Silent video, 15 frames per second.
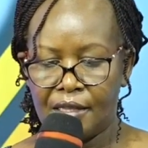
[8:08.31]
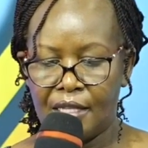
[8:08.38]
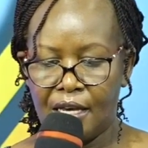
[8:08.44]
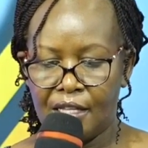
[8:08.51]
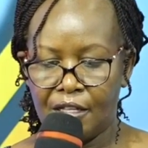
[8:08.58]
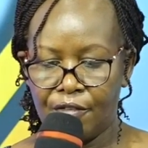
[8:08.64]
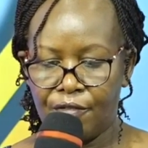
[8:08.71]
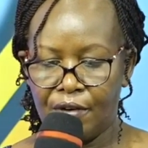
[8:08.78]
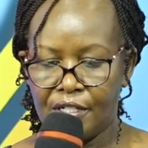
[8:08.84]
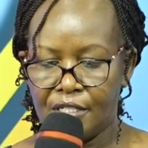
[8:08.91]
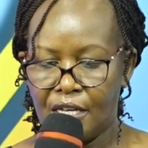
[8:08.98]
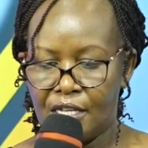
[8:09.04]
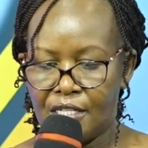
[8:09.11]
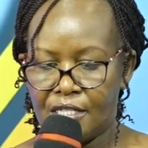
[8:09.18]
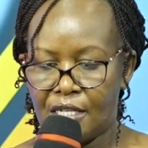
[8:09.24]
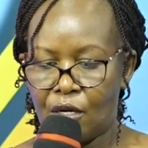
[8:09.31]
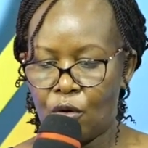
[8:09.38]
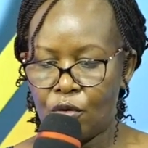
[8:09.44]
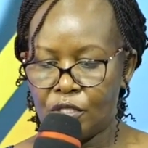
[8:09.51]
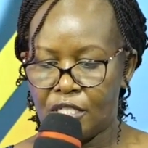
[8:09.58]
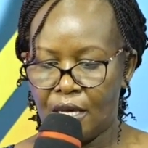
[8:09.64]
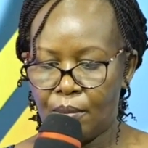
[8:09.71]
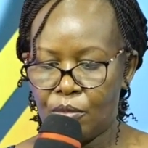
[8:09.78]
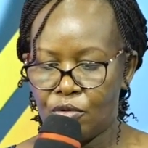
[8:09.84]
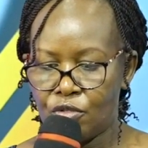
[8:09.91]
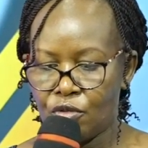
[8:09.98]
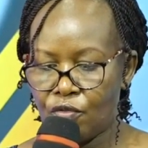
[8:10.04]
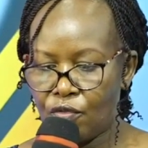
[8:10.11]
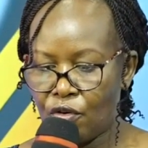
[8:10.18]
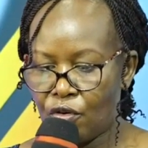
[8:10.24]
The other factor is long-term
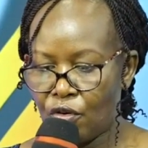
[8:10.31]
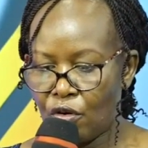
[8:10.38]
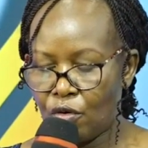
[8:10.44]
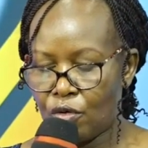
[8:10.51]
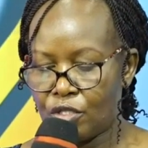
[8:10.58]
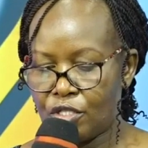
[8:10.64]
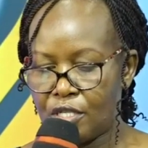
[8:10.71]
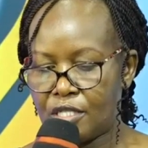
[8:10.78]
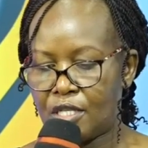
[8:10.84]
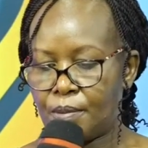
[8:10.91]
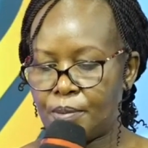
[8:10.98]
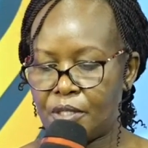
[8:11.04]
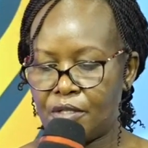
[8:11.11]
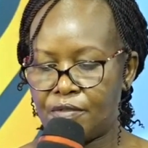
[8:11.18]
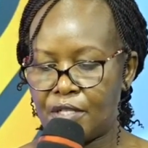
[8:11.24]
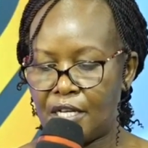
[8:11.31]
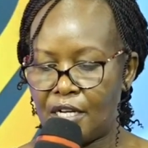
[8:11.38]
use of oral contraceptives.